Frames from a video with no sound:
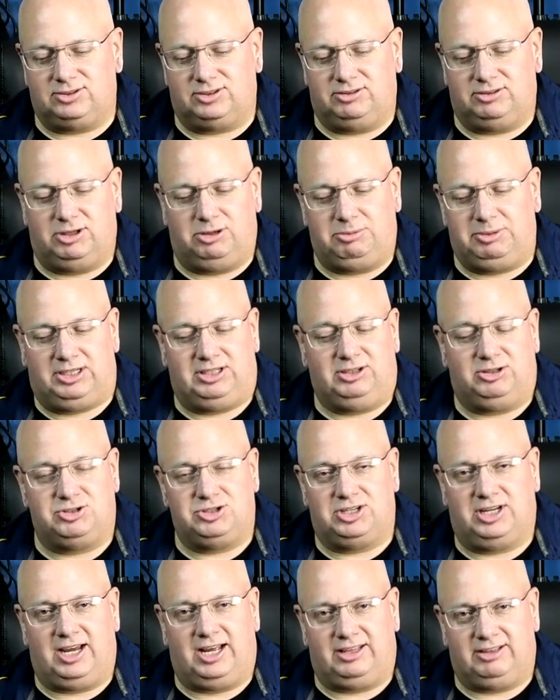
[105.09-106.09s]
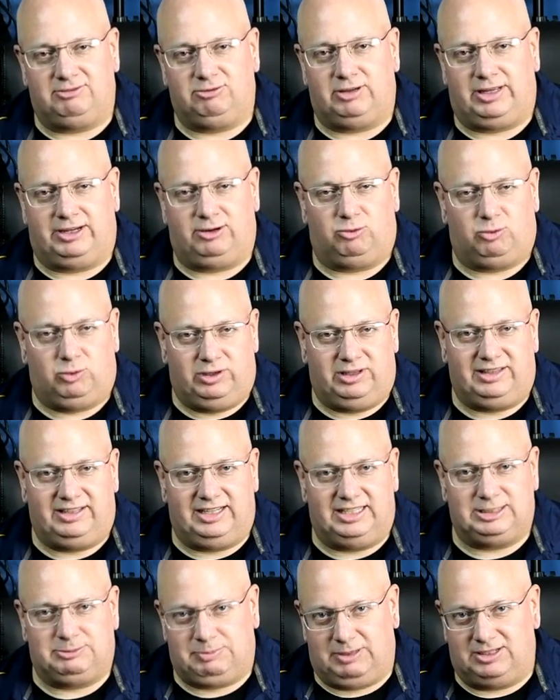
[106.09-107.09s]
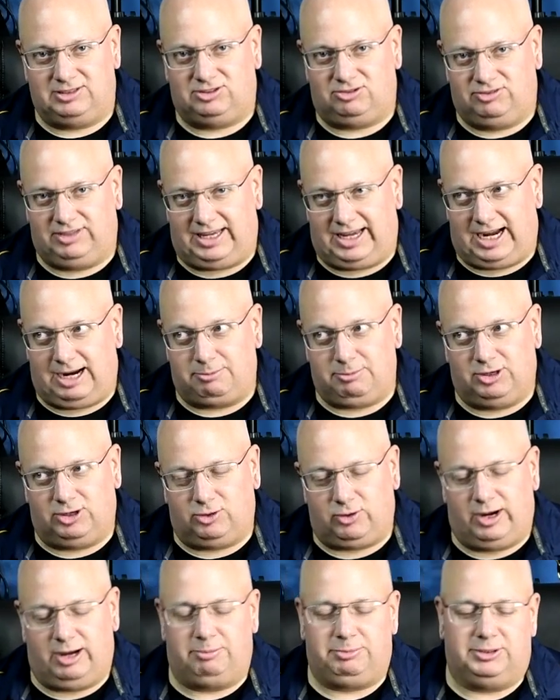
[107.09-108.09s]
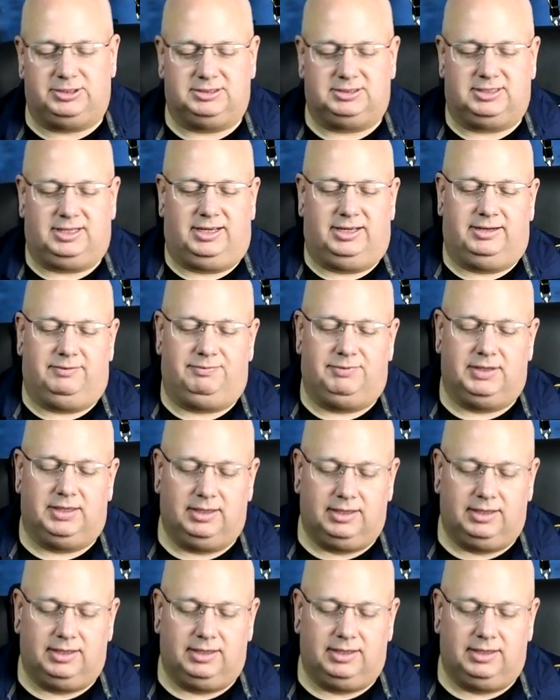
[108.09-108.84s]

So nobody knows you got like really expensive camera crap inside.